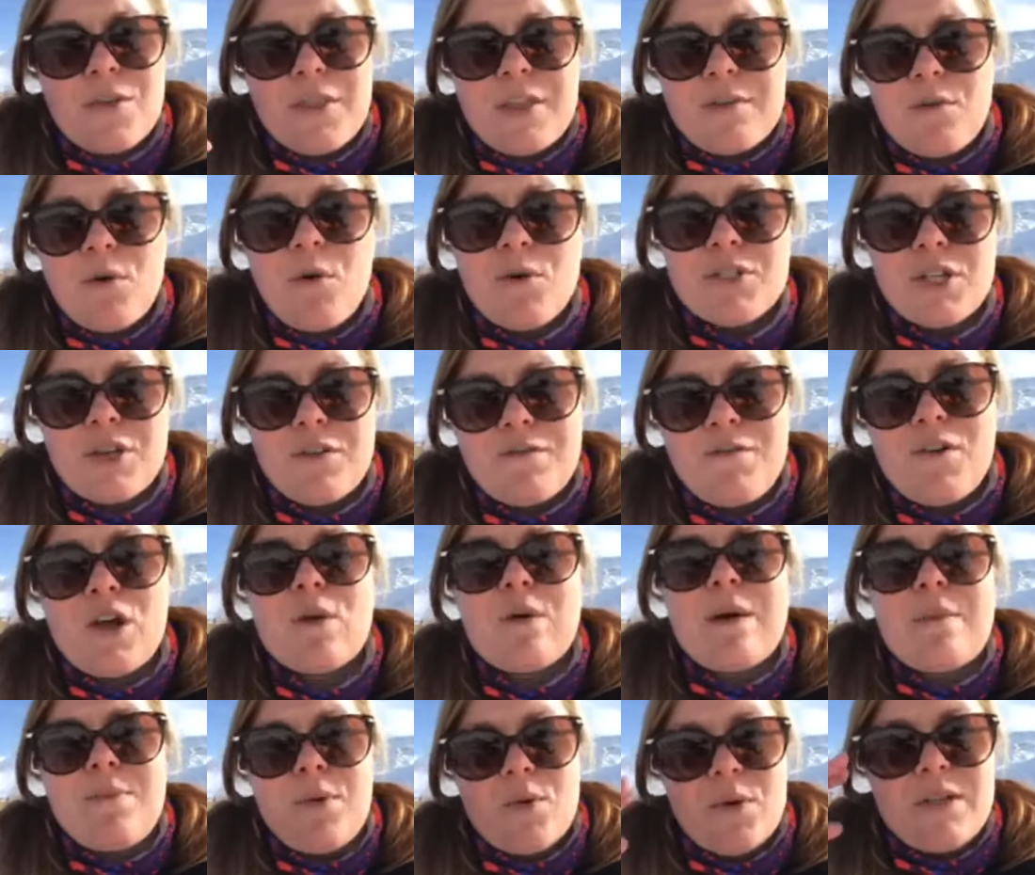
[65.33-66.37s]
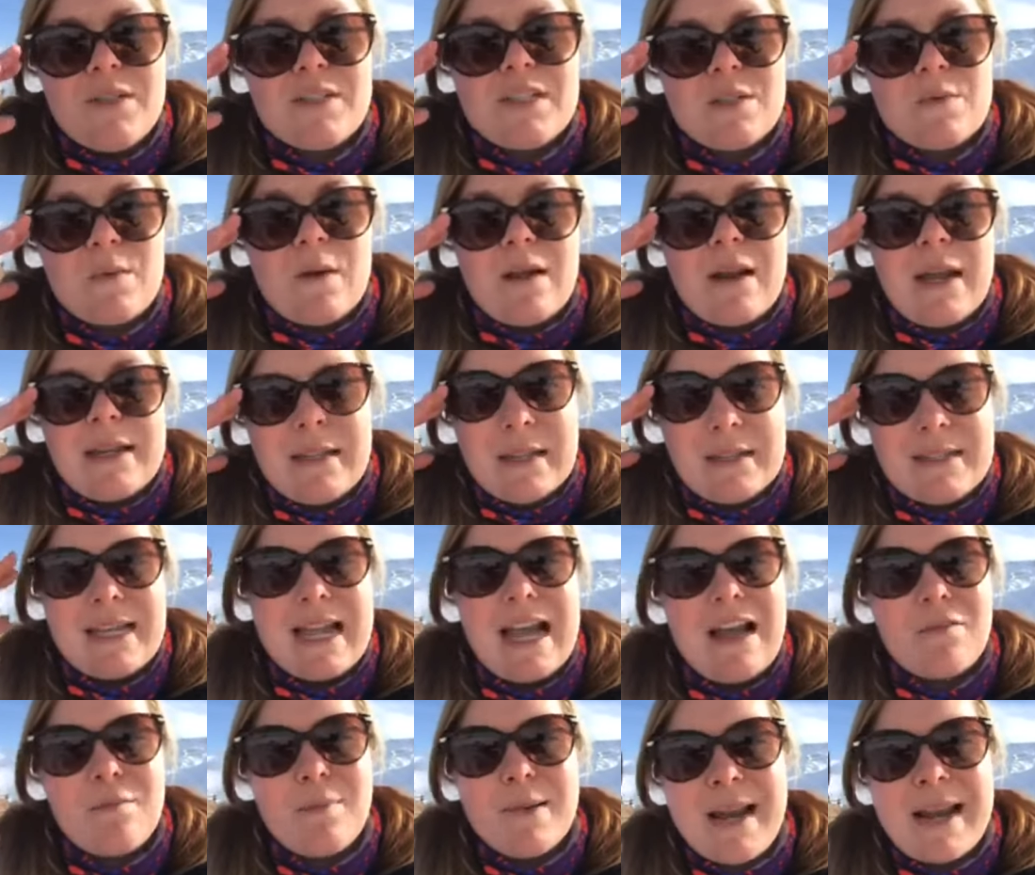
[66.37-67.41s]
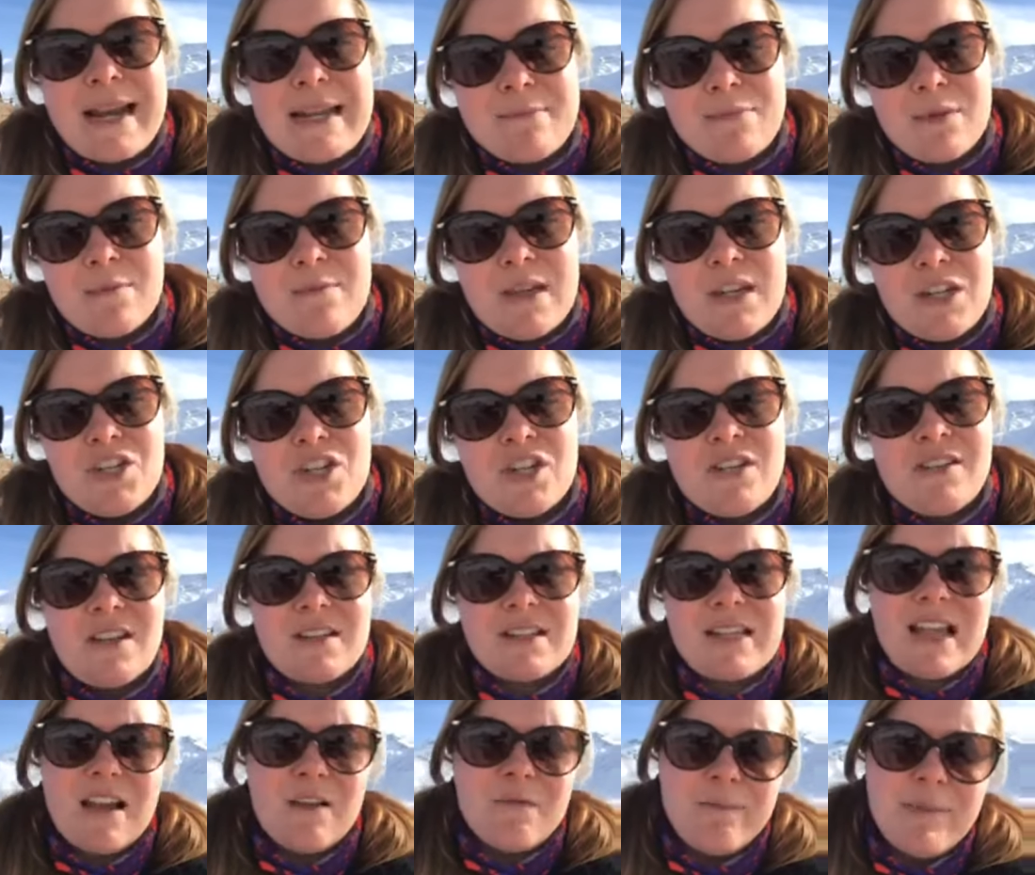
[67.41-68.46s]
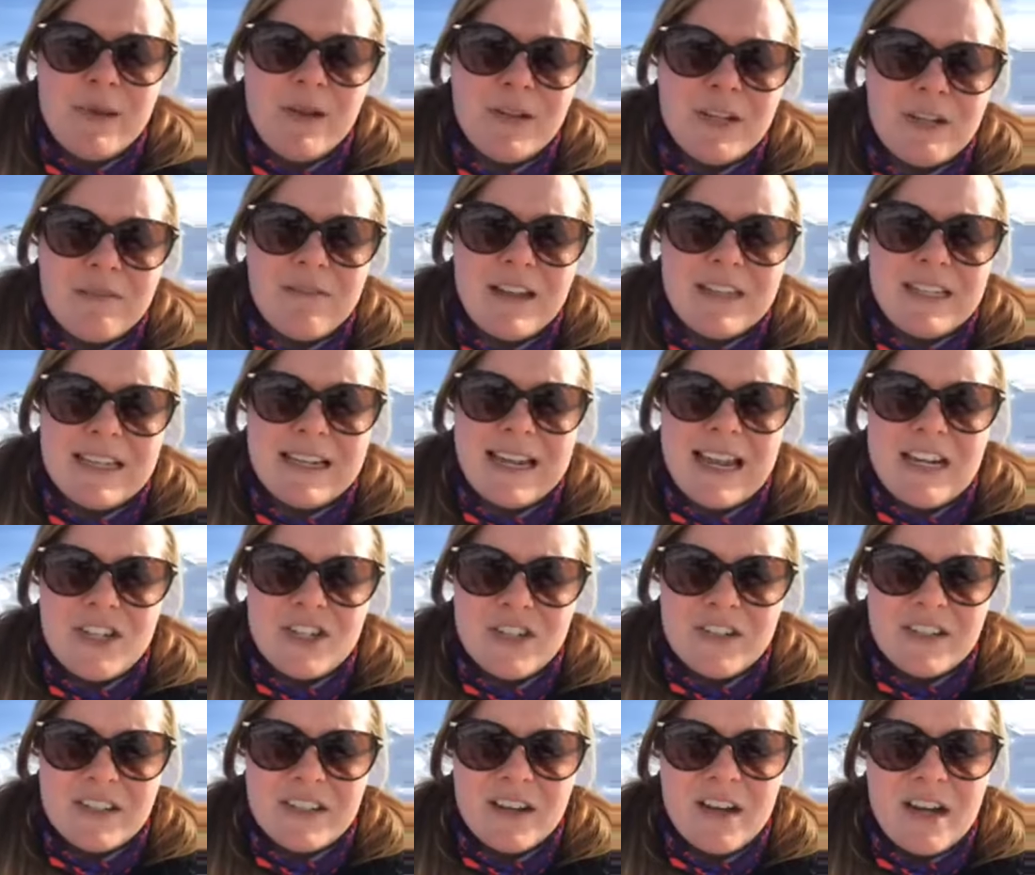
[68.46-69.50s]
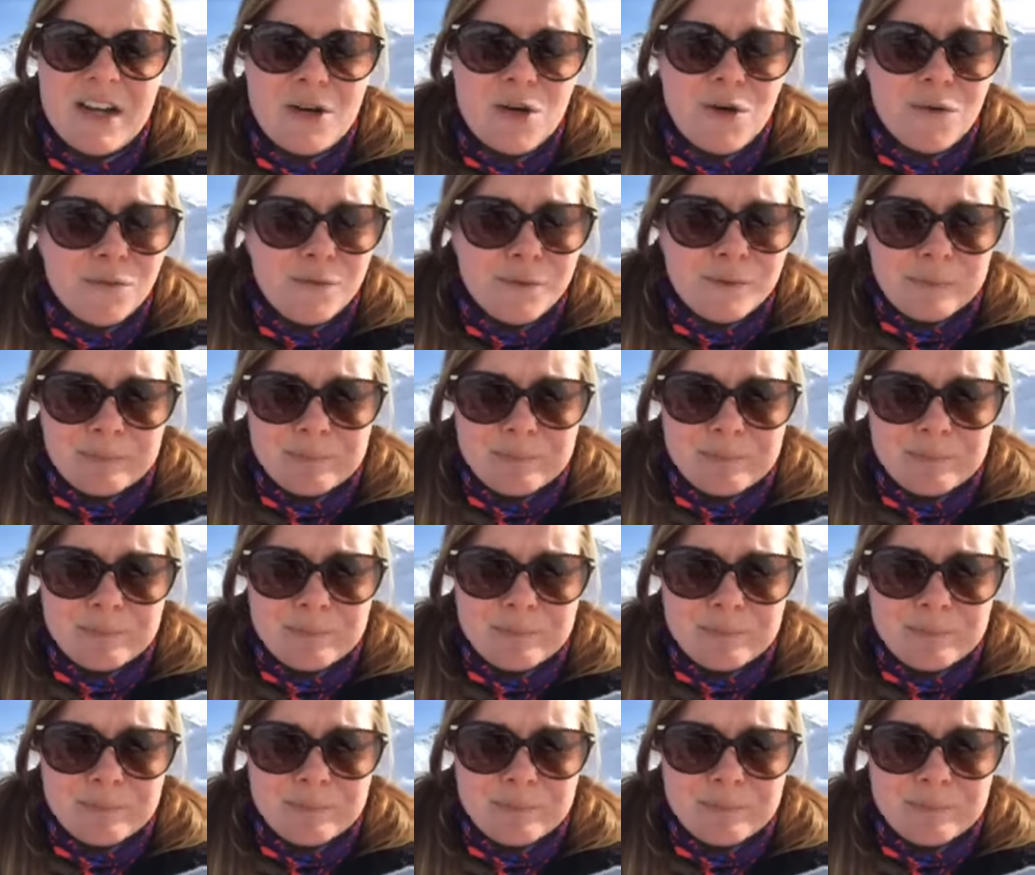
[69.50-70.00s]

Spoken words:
There are also follow-up points as well, like does it have planning permission, does it have building regulation sign-off,